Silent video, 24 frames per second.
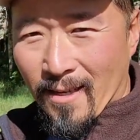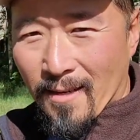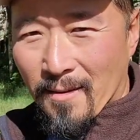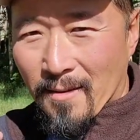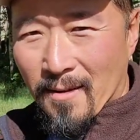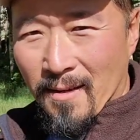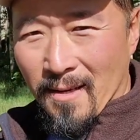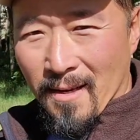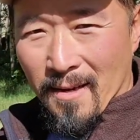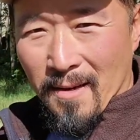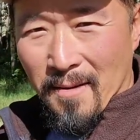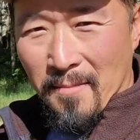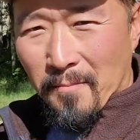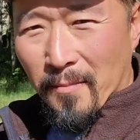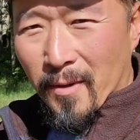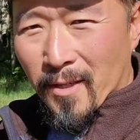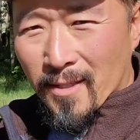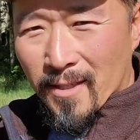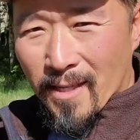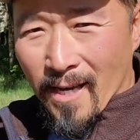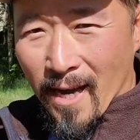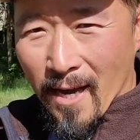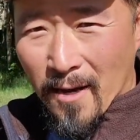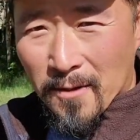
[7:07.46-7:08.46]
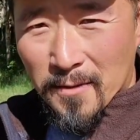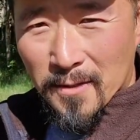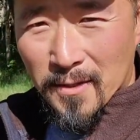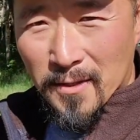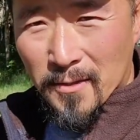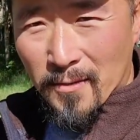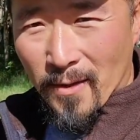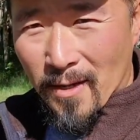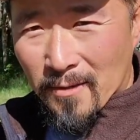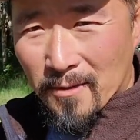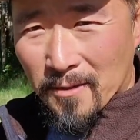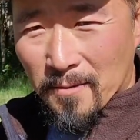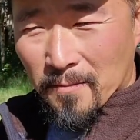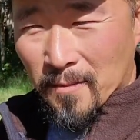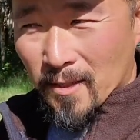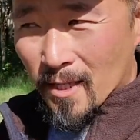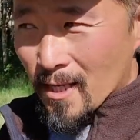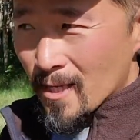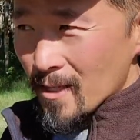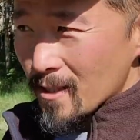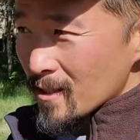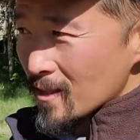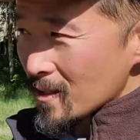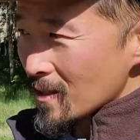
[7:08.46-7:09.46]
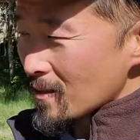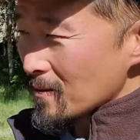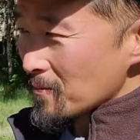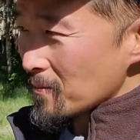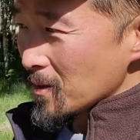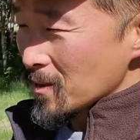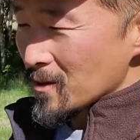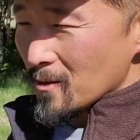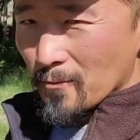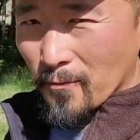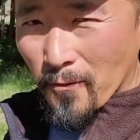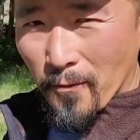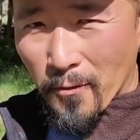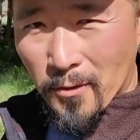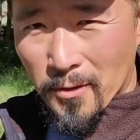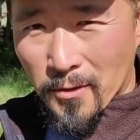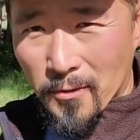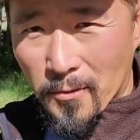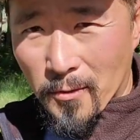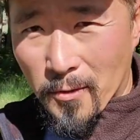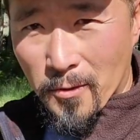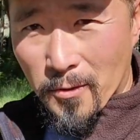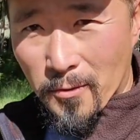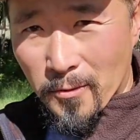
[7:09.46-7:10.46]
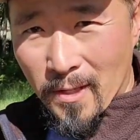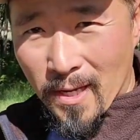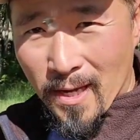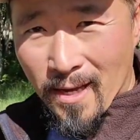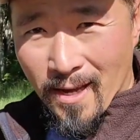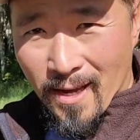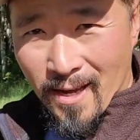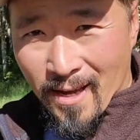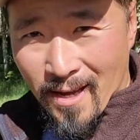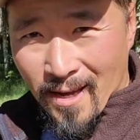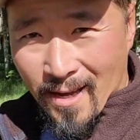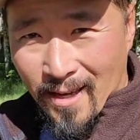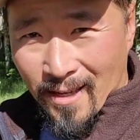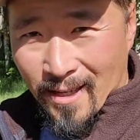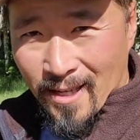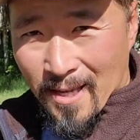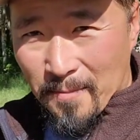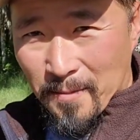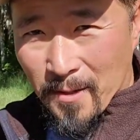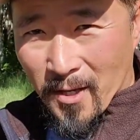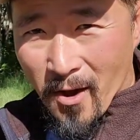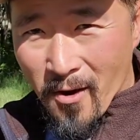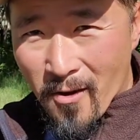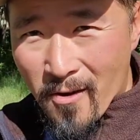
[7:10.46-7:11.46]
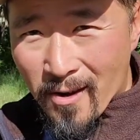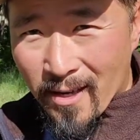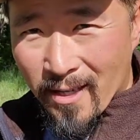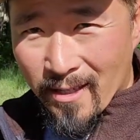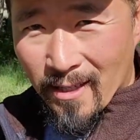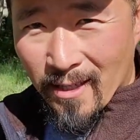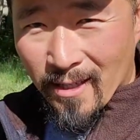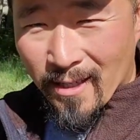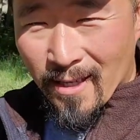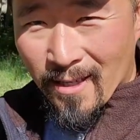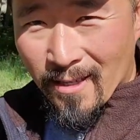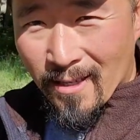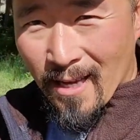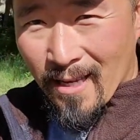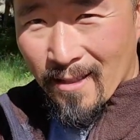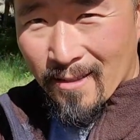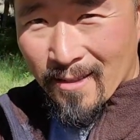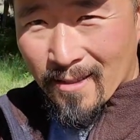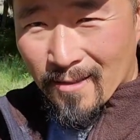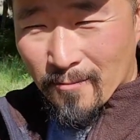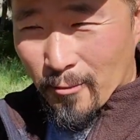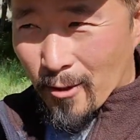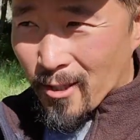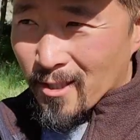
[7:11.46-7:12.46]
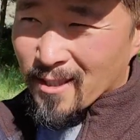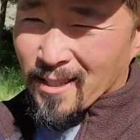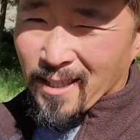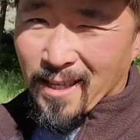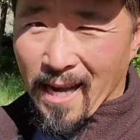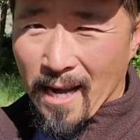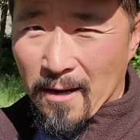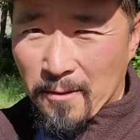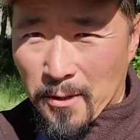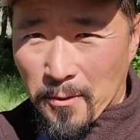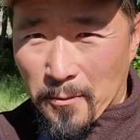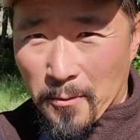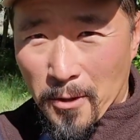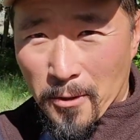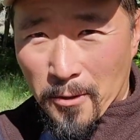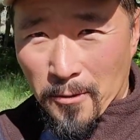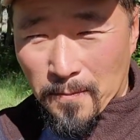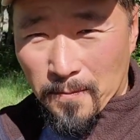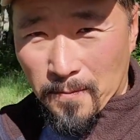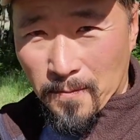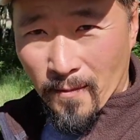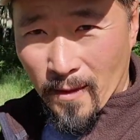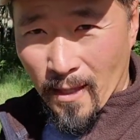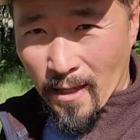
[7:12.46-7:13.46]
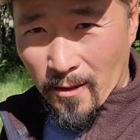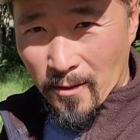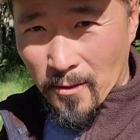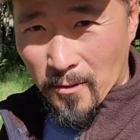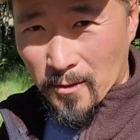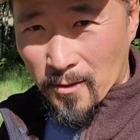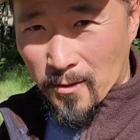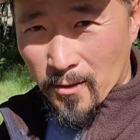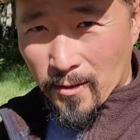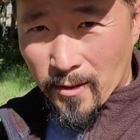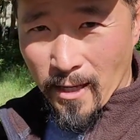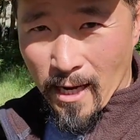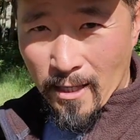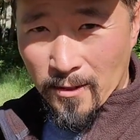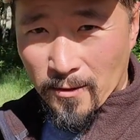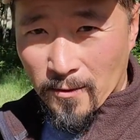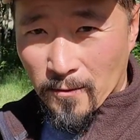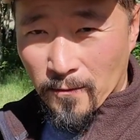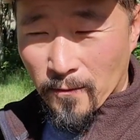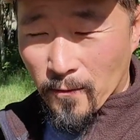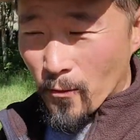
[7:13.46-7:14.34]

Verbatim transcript: a bunch of houses around some lakes, but the forest road keeps going and it hence, well, it's a county road and it goes into a national